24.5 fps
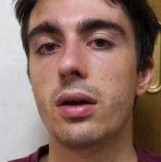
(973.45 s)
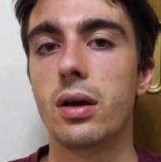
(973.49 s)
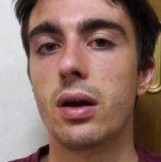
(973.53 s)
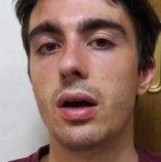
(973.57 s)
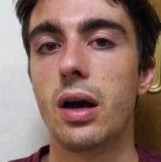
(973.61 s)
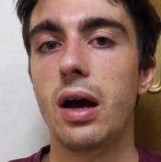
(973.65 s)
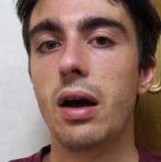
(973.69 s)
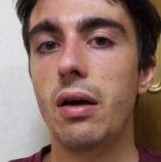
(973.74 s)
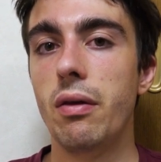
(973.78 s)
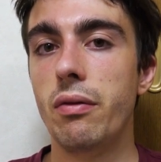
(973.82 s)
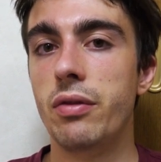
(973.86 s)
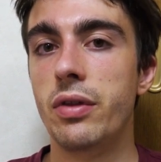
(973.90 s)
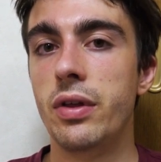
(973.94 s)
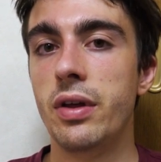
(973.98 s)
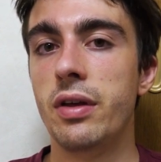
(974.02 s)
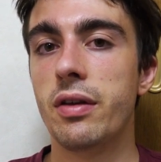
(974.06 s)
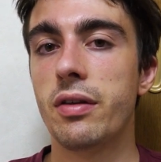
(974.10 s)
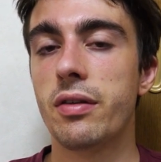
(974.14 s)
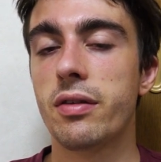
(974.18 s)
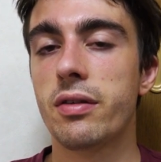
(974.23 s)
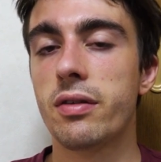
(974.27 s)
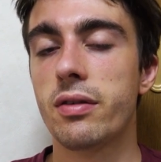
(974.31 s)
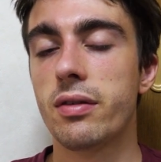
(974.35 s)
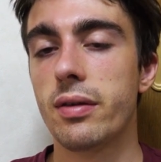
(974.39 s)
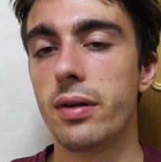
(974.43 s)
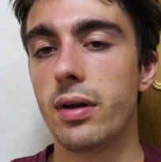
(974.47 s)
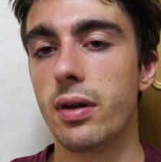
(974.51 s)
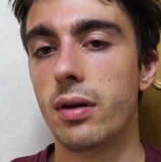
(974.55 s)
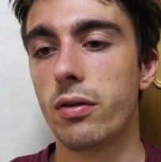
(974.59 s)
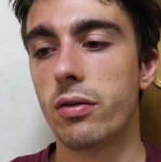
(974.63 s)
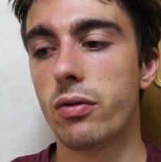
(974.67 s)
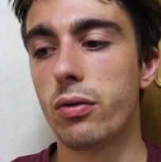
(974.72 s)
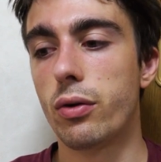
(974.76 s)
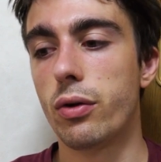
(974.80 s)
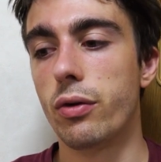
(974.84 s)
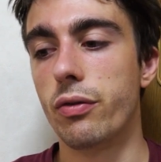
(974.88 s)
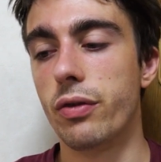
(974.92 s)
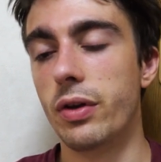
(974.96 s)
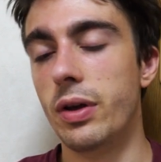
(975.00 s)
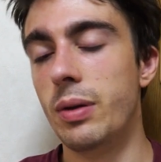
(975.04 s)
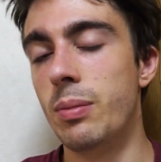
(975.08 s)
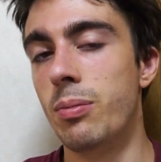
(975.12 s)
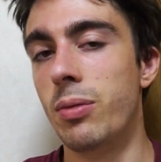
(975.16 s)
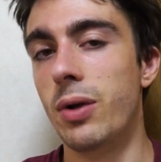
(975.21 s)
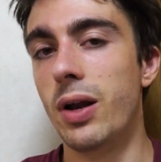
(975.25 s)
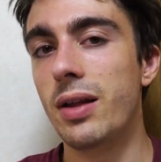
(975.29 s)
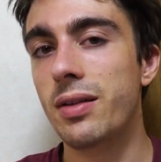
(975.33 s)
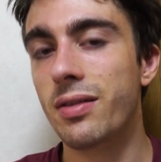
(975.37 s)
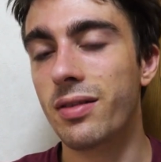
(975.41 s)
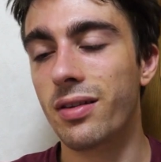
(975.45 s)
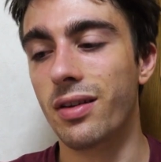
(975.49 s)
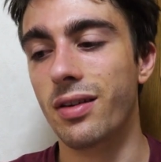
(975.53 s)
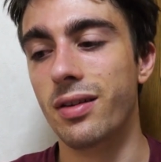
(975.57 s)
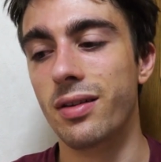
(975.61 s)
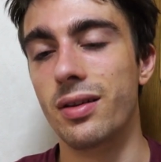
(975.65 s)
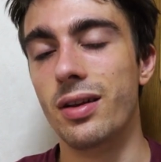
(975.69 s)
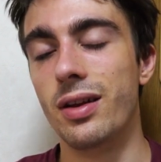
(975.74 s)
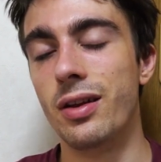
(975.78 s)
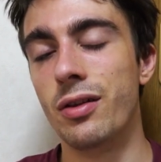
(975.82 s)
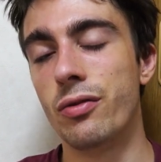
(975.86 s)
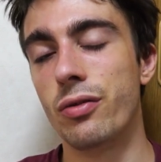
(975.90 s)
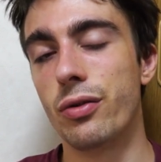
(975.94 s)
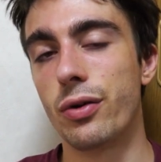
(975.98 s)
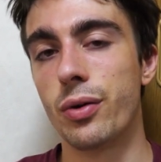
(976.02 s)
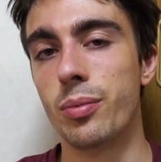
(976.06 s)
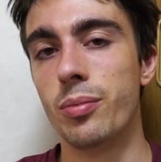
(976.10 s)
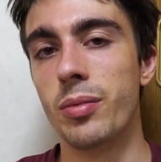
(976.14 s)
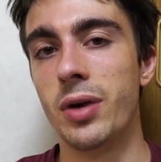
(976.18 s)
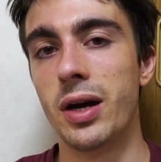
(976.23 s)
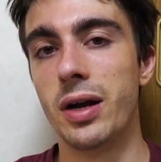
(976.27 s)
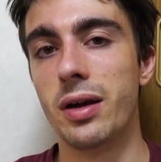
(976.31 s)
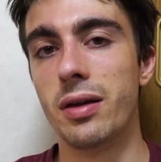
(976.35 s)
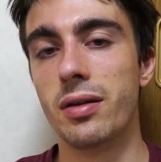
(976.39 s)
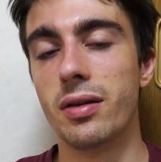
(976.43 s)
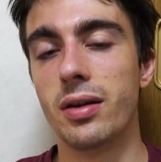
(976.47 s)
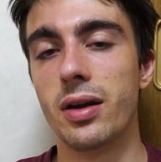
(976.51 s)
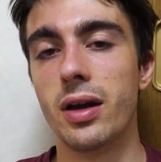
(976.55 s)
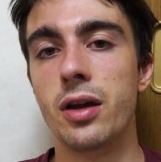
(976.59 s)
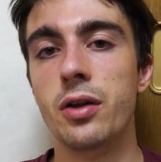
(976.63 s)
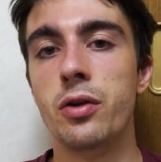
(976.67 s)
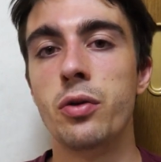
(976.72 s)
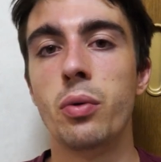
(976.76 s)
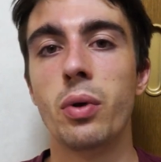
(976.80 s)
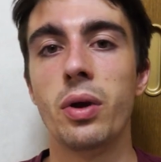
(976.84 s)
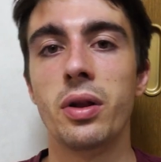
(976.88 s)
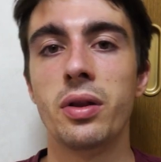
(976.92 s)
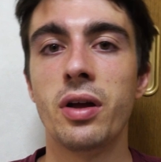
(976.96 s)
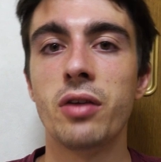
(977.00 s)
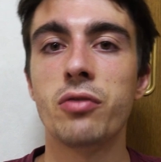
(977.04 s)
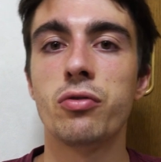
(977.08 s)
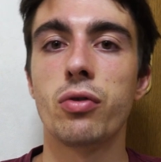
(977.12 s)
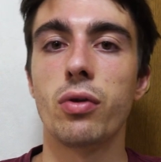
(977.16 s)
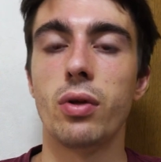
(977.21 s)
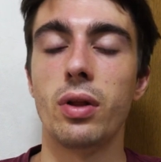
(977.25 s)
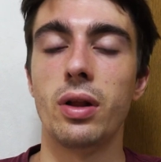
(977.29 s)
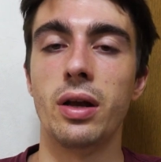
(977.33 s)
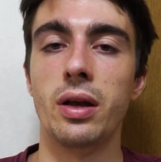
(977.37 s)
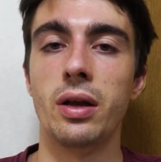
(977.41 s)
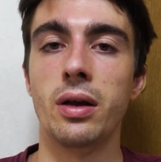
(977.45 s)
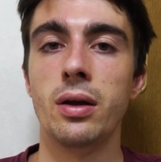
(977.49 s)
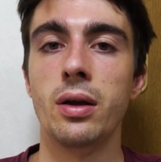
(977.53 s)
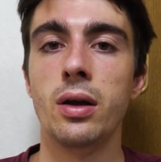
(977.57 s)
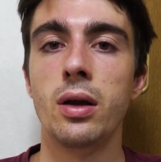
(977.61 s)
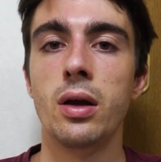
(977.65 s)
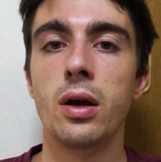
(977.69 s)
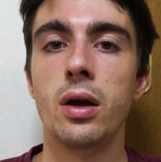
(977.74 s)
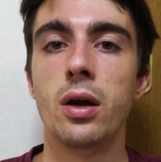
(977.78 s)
have this sort of implanted into your mind, and you will naturally